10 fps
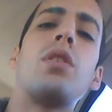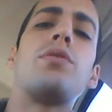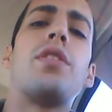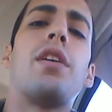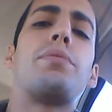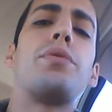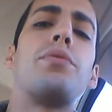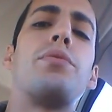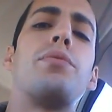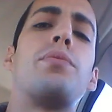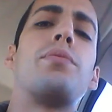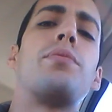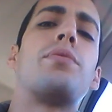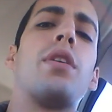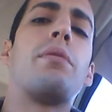to help
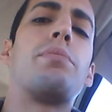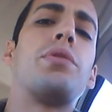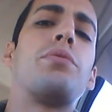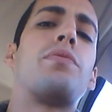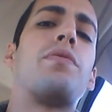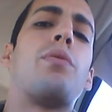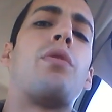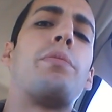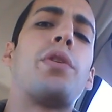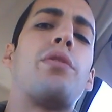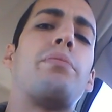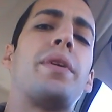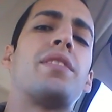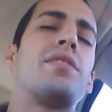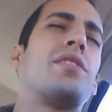you form your own
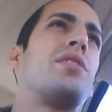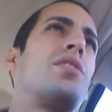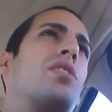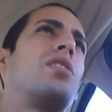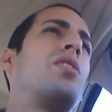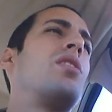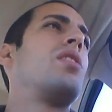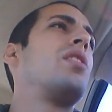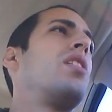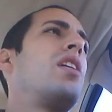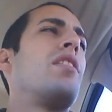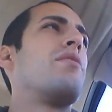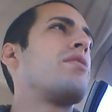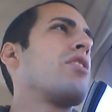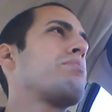message,
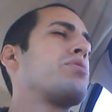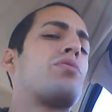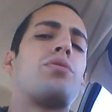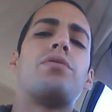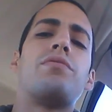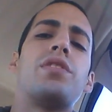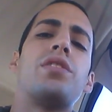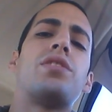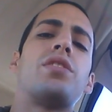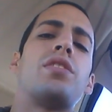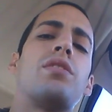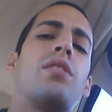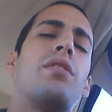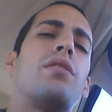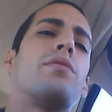and to help you grow the vision
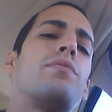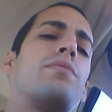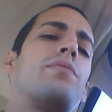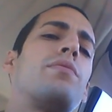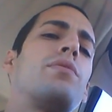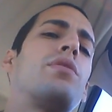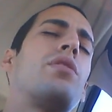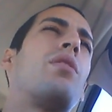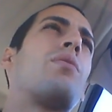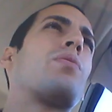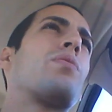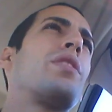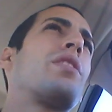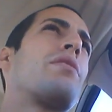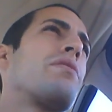of
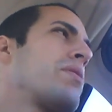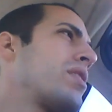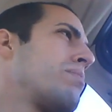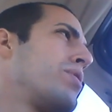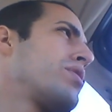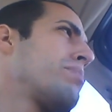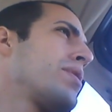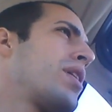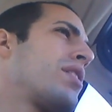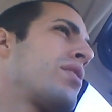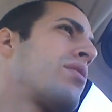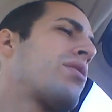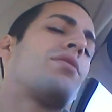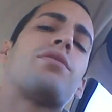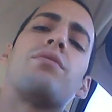creating freedom on the planet,
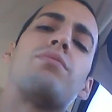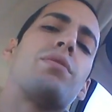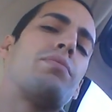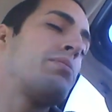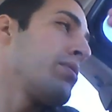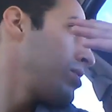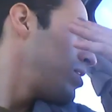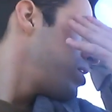because so many people